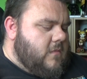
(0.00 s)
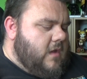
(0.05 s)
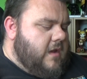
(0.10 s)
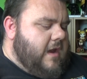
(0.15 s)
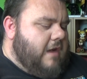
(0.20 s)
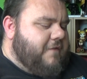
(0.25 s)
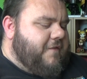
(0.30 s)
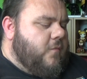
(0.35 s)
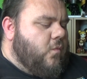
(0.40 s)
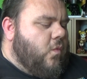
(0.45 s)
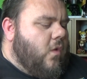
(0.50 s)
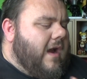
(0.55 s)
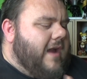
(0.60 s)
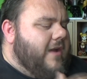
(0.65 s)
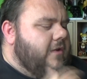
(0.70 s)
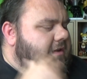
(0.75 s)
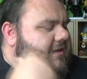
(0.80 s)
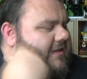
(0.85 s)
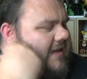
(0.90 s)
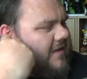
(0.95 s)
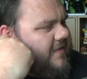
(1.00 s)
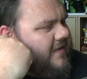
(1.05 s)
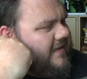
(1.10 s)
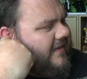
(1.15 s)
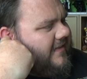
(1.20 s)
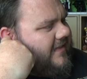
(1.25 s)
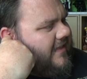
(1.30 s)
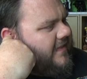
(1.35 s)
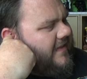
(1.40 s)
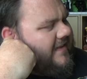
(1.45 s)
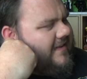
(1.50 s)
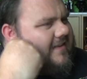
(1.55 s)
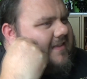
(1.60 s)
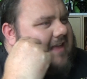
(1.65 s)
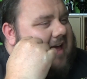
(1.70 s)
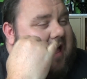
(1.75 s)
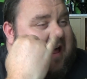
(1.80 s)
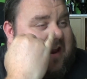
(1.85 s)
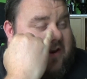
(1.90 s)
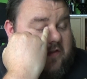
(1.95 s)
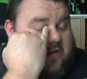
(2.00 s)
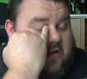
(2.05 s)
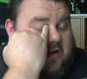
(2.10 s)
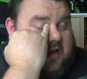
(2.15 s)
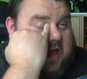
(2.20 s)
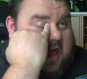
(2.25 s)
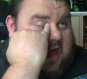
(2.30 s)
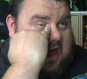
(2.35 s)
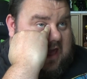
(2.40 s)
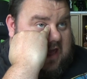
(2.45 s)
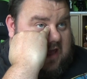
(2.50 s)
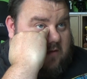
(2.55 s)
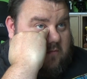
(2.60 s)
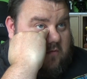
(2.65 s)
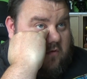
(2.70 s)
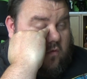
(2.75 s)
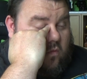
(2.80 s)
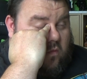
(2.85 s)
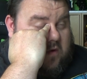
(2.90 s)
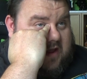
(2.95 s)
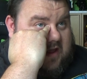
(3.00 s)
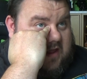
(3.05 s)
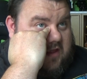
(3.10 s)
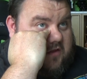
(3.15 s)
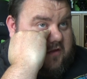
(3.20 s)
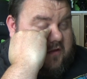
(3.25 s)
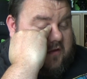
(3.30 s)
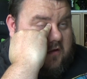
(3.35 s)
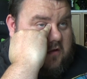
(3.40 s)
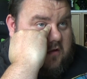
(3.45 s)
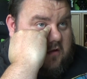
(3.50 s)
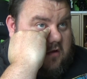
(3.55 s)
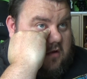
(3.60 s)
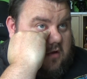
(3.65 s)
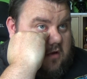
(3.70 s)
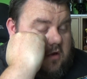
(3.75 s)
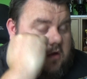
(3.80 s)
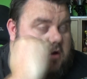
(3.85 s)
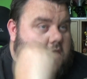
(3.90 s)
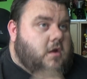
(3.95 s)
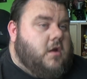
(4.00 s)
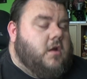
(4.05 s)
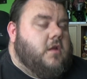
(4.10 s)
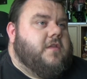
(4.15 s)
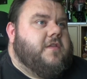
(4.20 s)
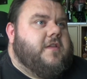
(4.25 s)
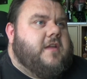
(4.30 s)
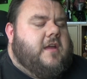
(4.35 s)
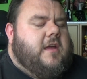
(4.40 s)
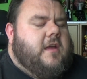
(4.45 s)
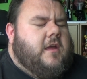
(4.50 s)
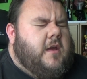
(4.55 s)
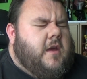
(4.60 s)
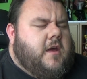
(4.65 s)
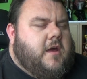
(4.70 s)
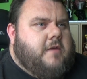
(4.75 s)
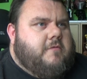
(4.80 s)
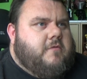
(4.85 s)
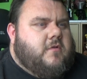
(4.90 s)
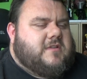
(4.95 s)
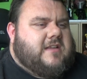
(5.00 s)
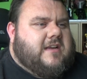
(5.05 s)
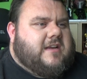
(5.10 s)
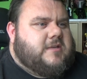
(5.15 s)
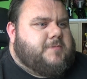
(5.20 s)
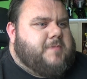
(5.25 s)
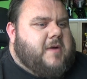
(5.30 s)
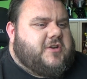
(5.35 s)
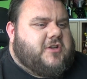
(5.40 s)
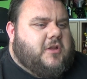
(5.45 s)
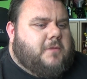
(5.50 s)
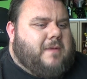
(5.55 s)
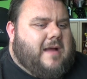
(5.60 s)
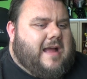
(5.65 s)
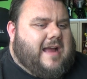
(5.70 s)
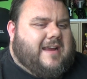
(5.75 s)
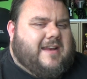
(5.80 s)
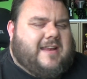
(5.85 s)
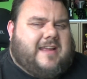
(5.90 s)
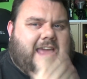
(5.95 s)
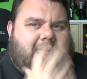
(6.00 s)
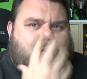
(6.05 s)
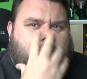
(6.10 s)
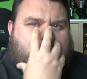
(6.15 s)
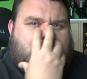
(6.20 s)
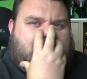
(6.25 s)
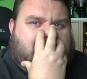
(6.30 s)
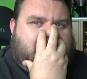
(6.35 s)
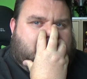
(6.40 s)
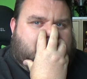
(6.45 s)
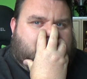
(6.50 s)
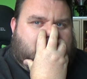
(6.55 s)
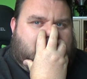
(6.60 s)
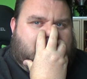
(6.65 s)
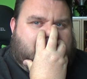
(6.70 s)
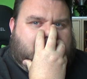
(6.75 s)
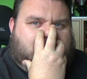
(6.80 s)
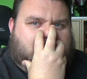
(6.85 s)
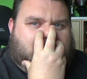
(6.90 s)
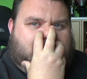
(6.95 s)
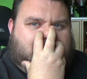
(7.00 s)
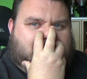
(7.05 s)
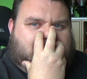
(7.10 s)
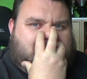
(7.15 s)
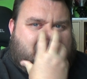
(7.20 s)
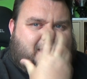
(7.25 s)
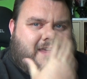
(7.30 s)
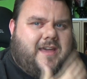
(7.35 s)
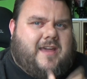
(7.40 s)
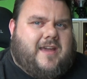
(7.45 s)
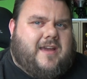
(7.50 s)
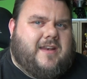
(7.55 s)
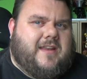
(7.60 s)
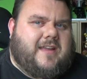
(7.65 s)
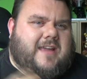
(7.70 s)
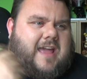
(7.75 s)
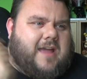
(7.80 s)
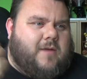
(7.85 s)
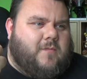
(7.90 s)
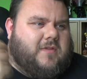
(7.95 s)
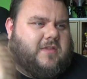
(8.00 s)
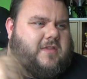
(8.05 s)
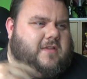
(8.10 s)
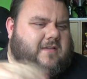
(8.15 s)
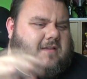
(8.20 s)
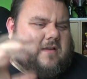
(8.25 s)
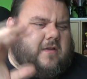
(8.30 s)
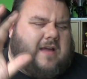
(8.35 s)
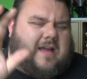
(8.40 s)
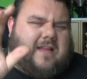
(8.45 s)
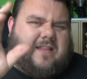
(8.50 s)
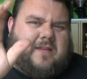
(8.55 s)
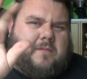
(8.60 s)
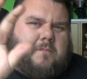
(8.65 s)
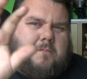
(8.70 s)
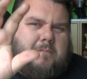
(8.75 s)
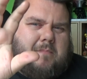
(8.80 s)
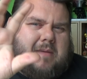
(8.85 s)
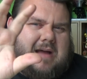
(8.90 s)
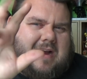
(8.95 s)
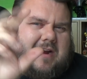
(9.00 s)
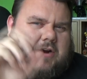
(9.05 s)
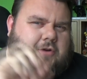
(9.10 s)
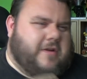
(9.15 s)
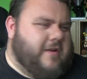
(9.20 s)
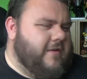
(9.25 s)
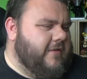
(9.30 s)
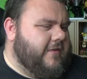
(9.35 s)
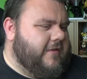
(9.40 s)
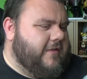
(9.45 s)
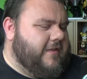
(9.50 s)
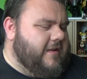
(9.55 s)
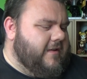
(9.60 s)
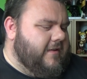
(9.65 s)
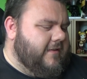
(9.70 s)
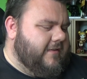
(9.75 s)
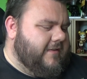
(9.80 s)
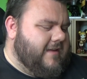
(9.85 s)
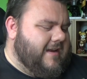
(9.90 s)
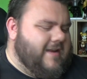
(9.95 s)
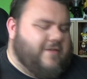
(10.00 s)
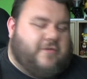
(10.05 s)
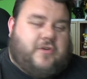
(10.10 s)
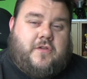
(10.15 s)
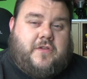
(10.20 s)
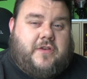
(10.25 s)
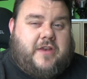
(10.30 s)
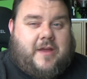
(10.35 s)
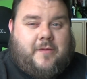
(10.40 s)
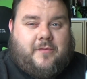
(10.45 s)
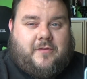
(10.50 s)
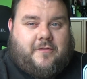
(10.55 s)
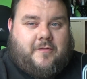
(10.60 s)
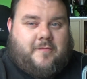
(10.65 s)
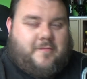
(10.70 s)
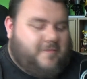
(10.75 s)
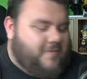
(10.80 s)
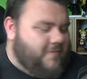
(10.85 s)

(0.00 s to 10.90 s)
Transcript: Now, from what I understand, this is that this is the Han that came with the uh, it was like a special pack, and he came with like the breathalyzer thing, and he came with the like, like them bat creature things. I never know the name of them.